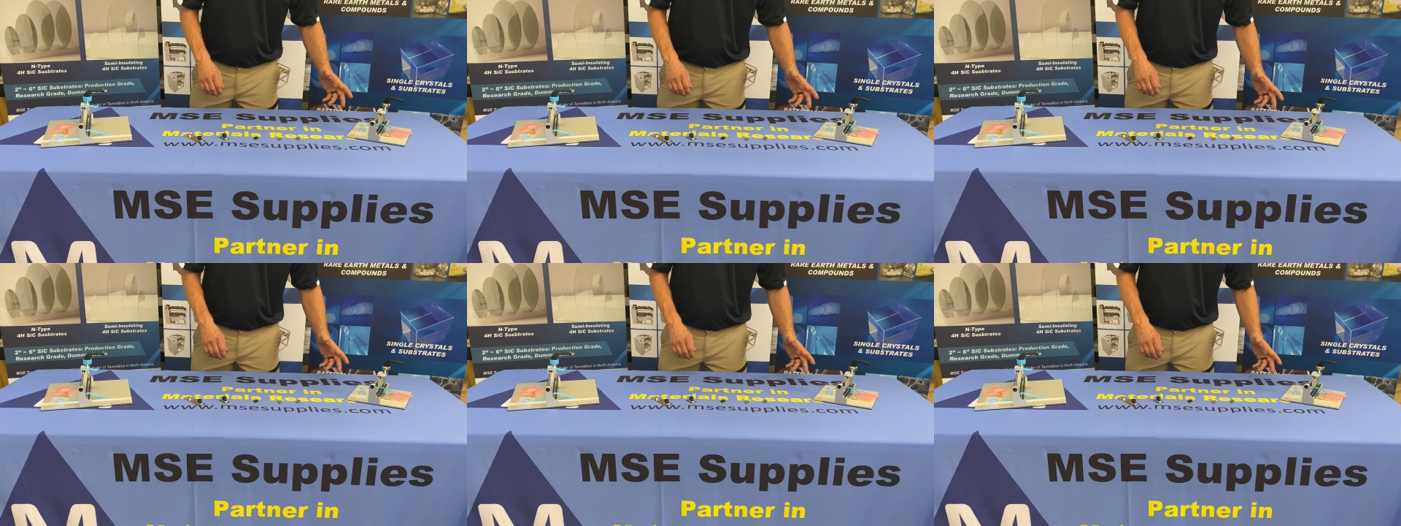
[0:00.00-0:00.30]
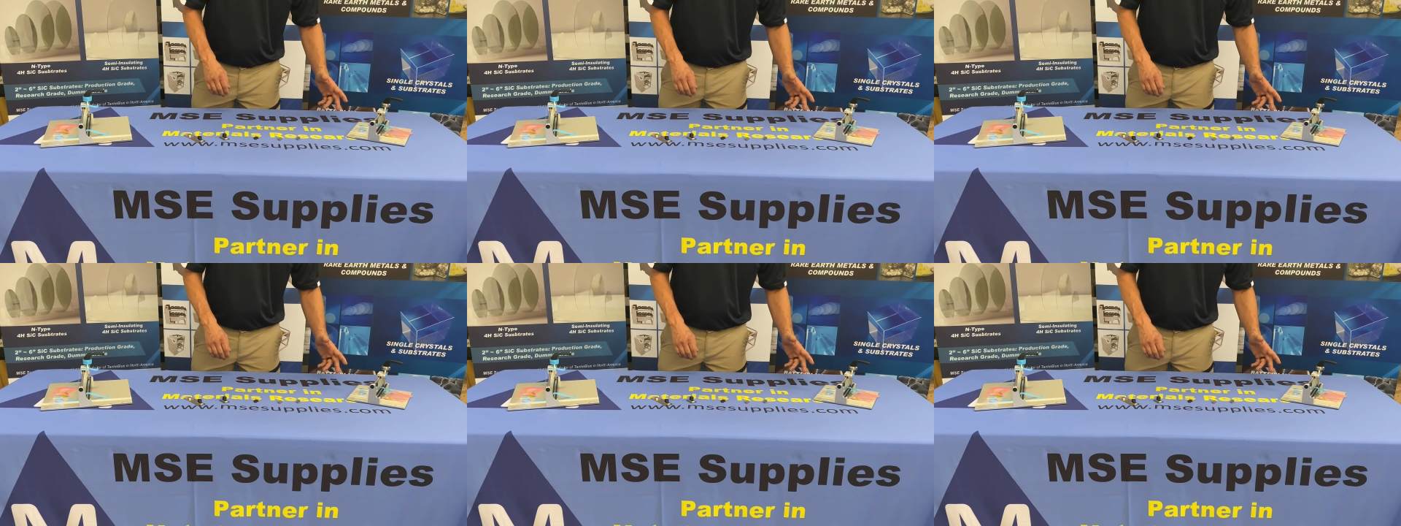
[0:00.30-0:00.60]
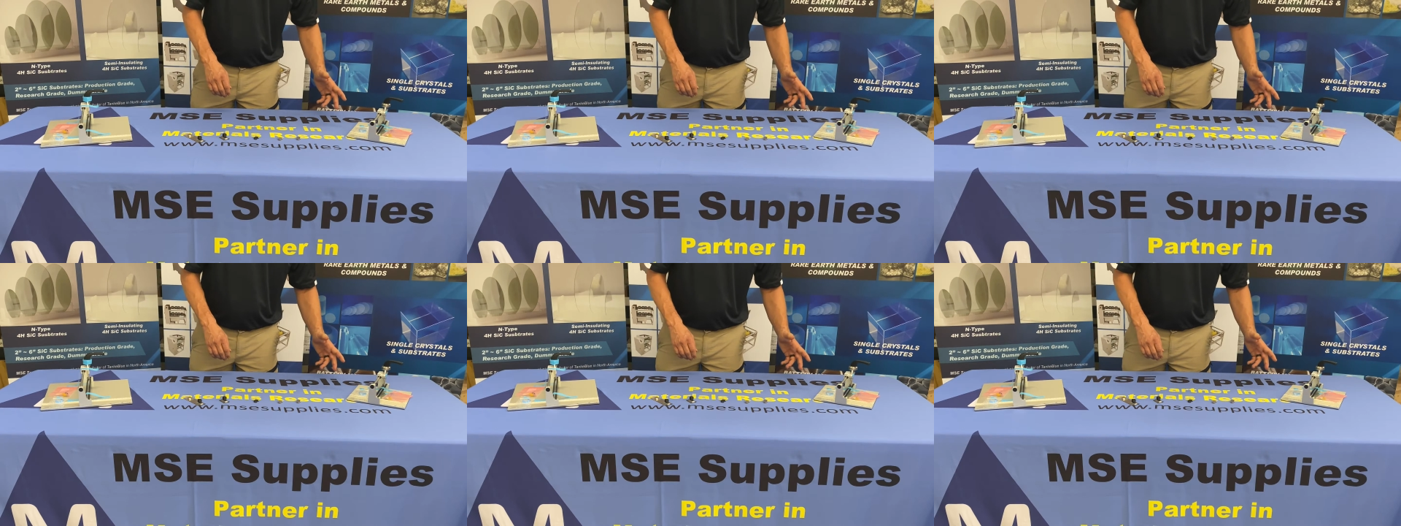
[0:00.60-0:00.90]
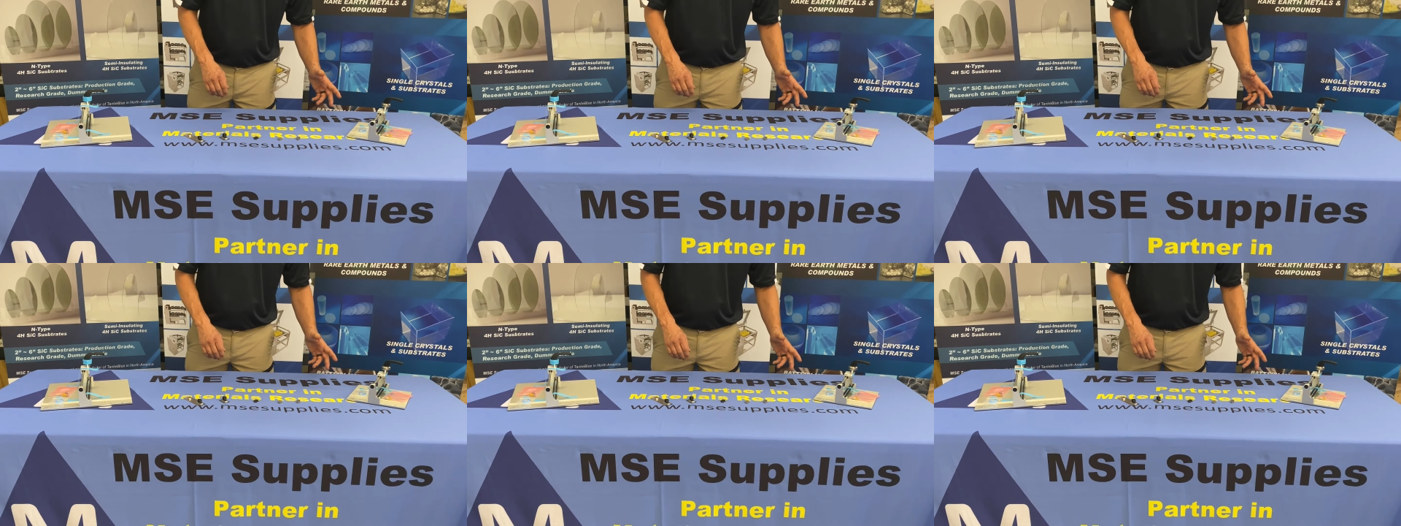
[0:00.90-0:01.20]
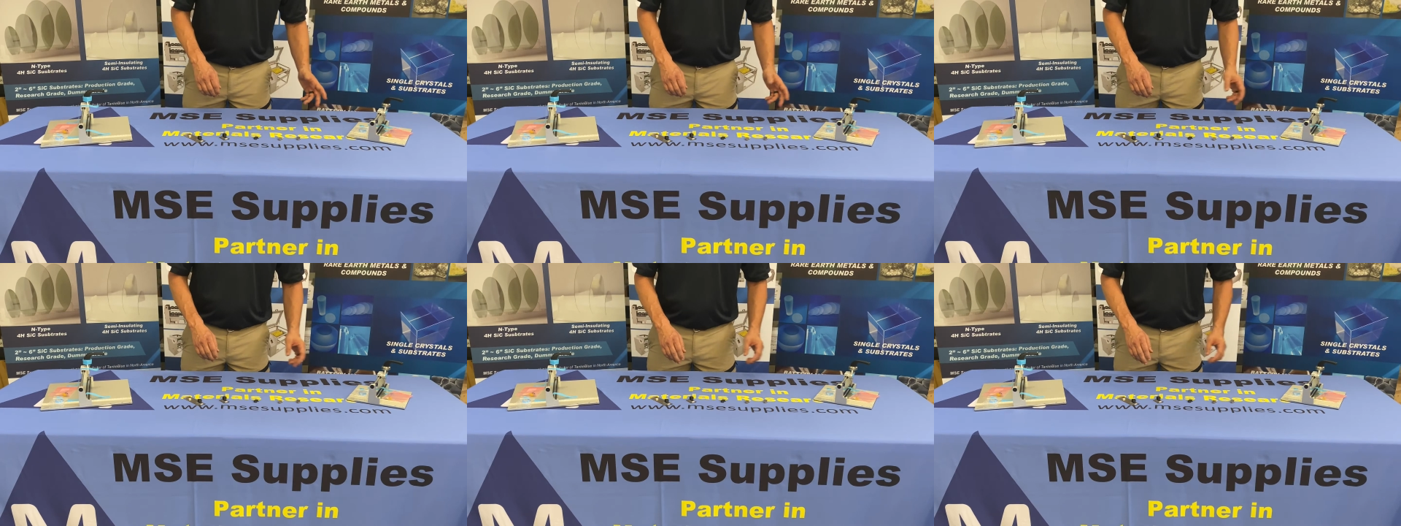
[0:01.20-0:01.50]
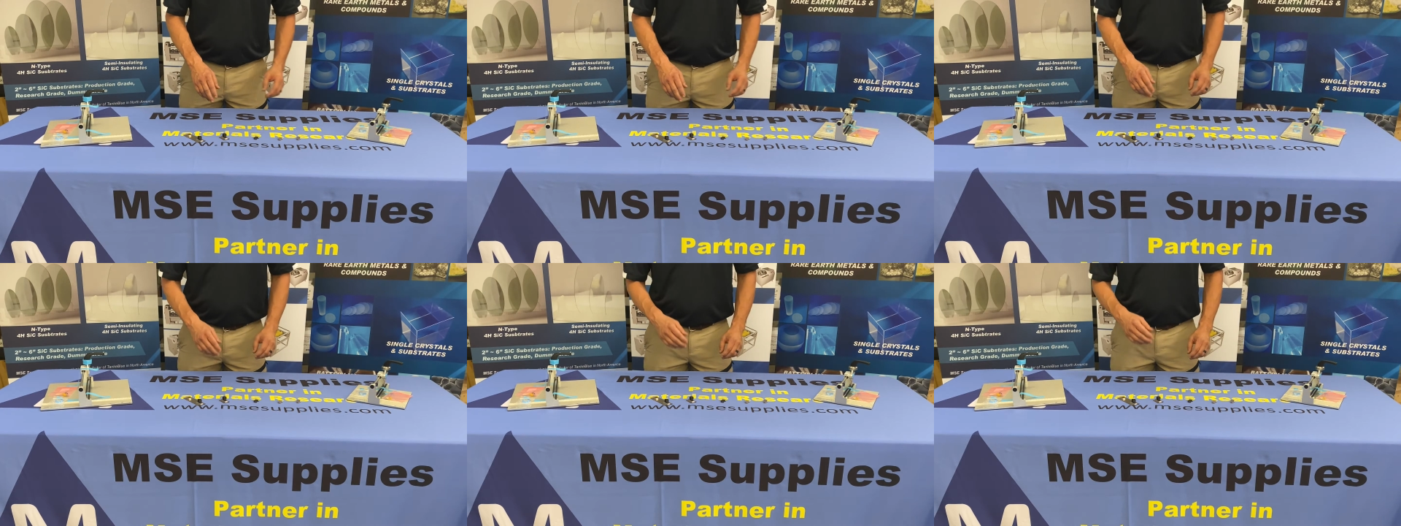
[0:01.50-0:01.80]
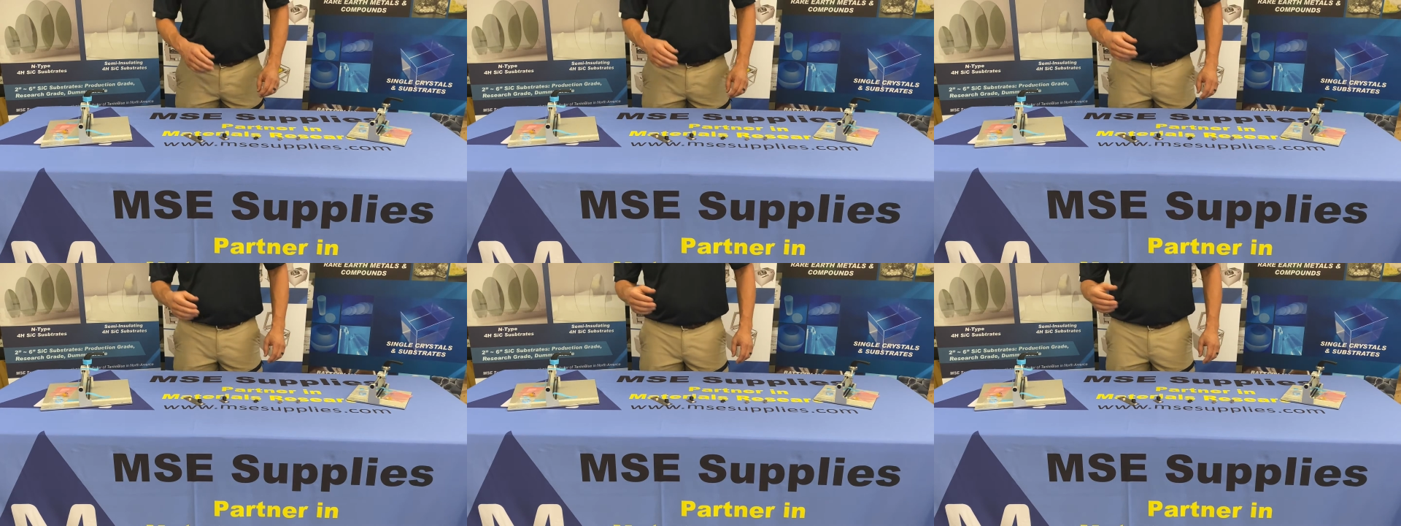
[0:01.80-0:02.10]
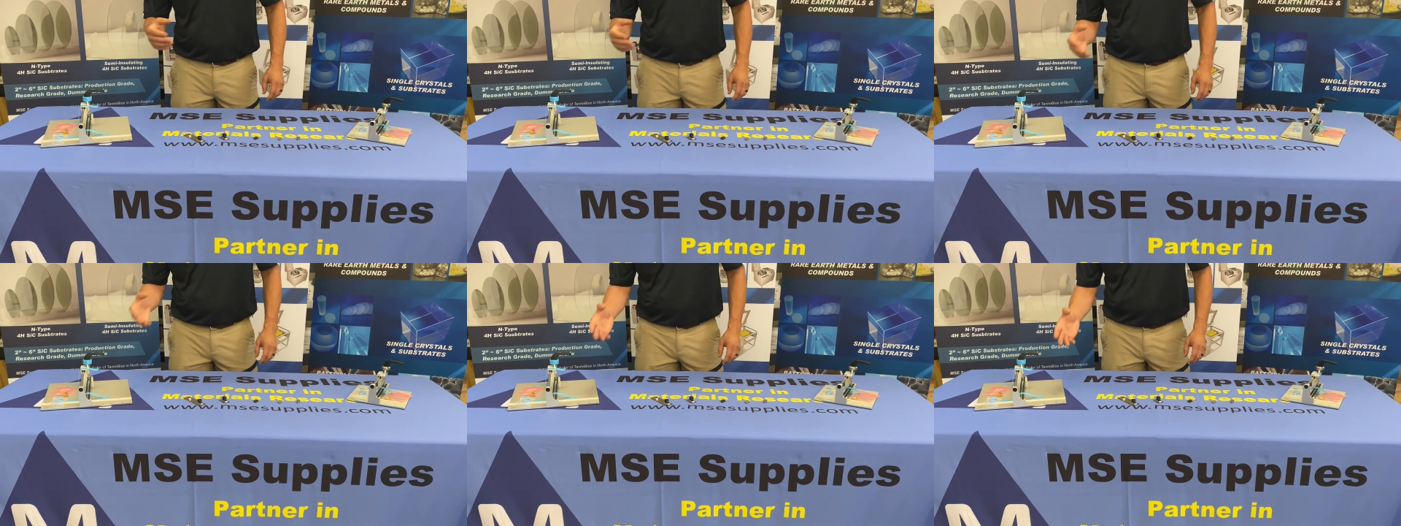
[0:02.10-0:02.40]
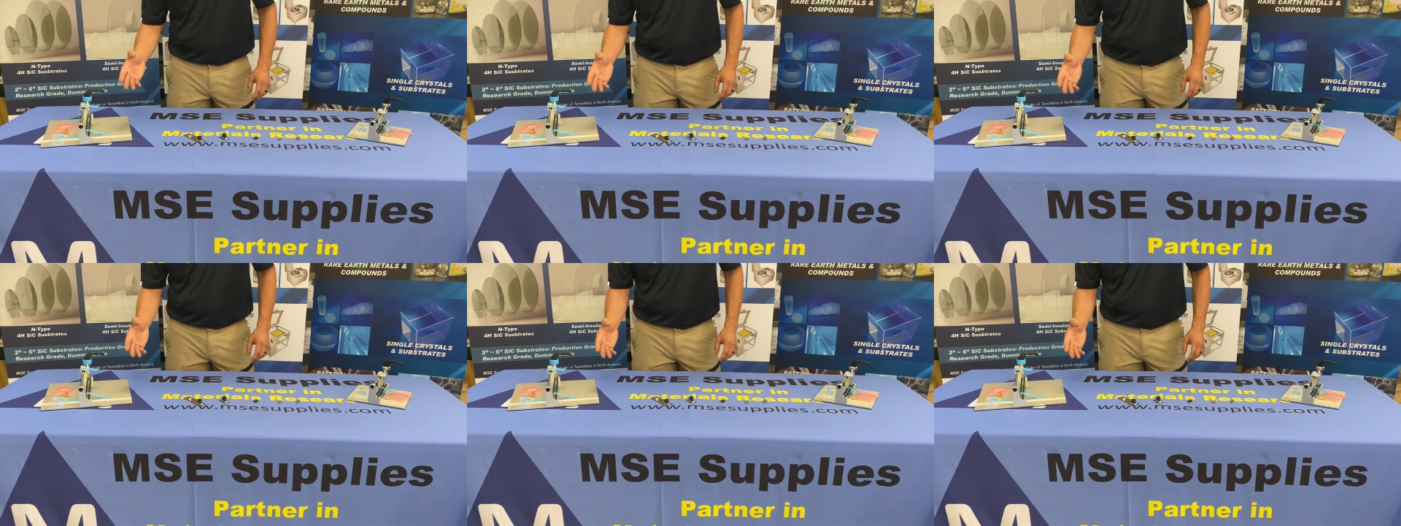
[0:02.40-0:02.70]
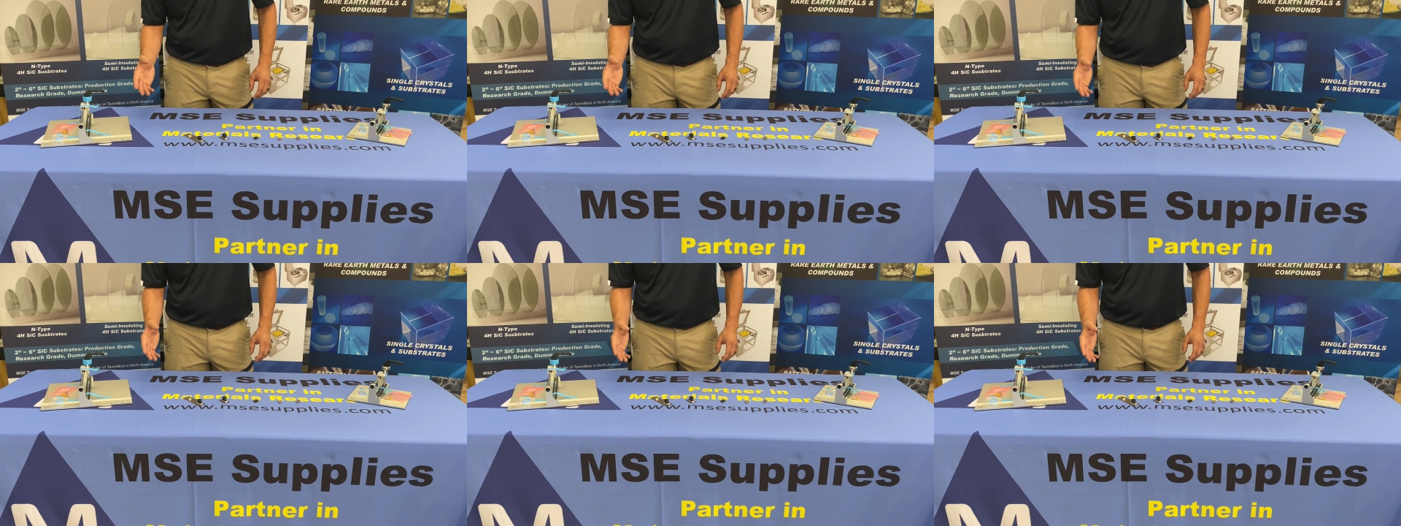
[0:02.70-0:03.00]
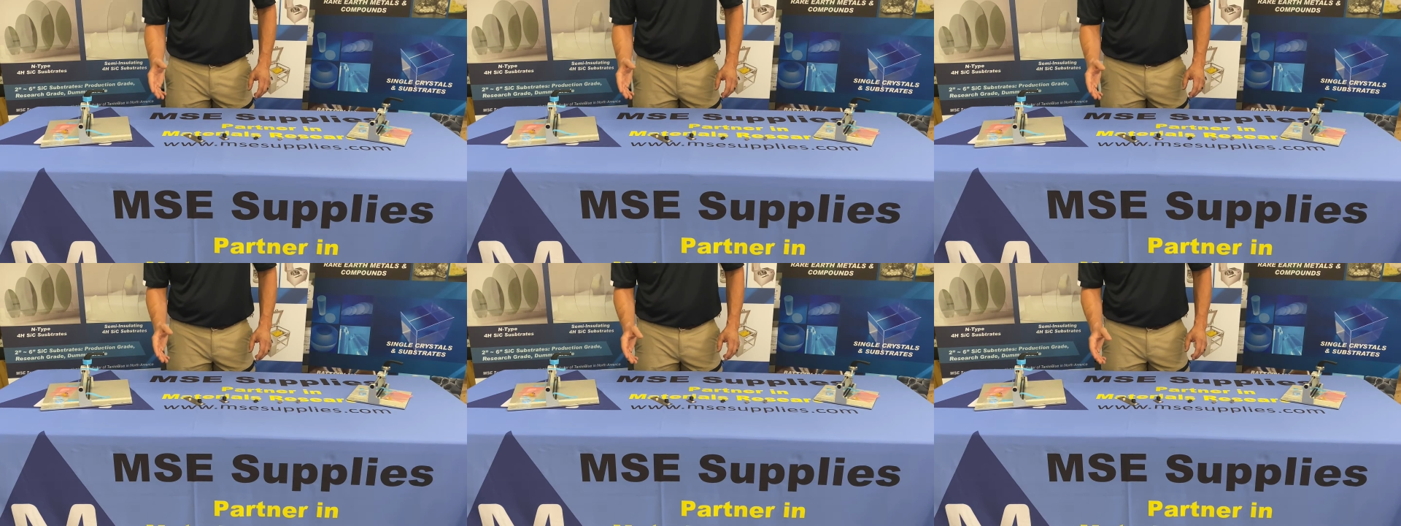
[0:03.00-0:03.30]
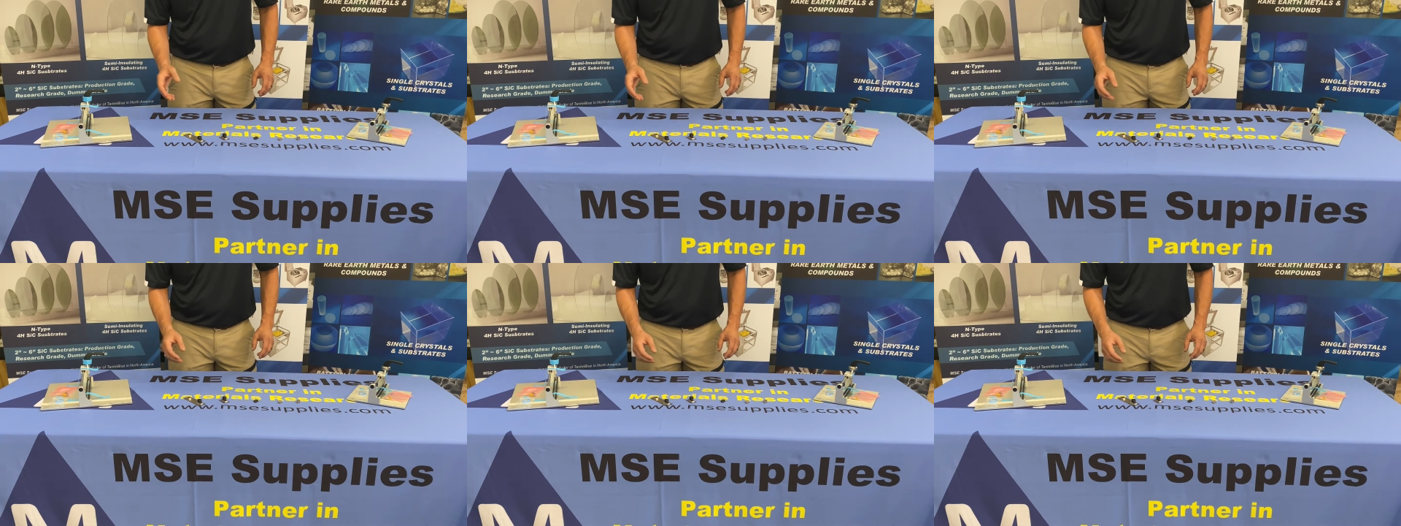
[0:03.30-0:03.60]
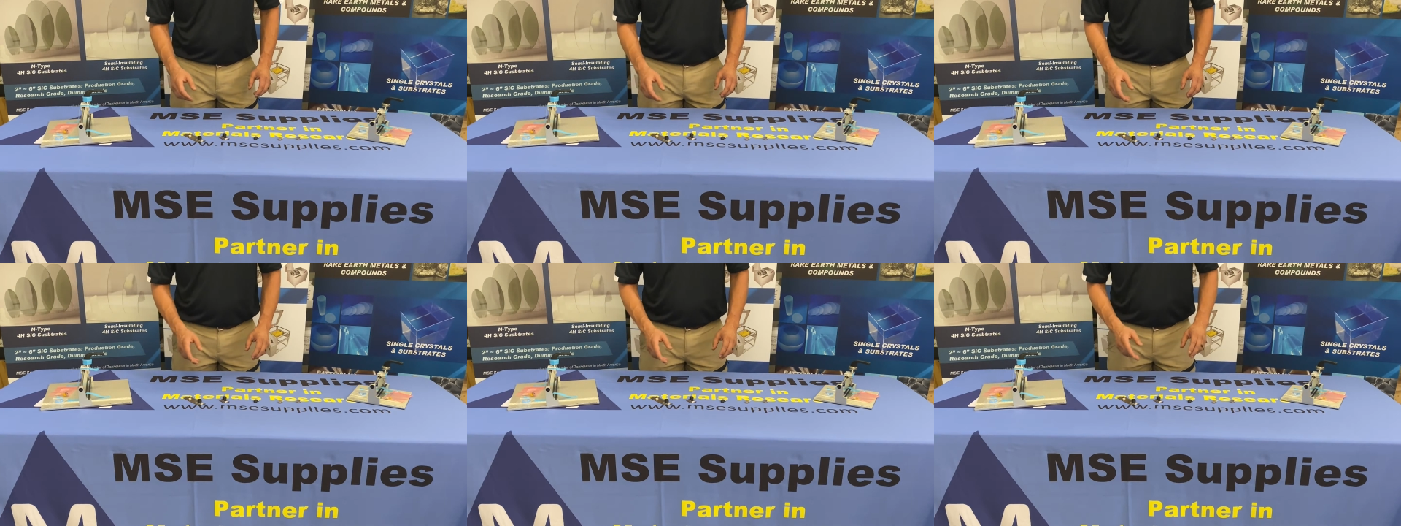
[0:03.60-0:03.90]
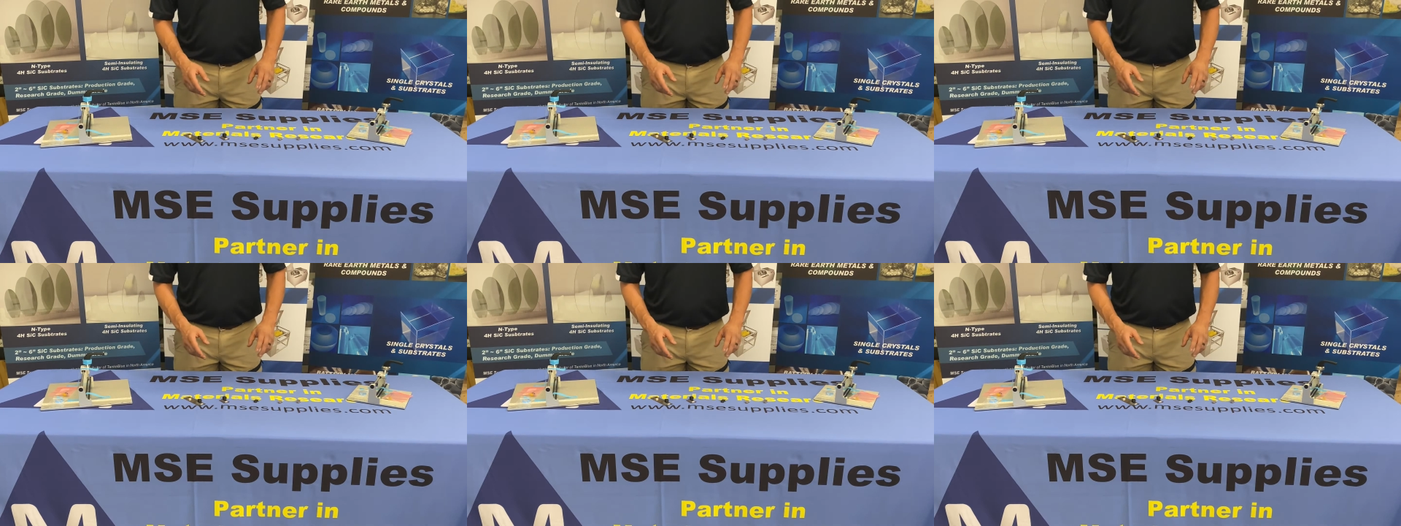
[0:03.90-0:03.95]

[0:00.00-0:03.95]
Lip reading: [unreadable: no face in view]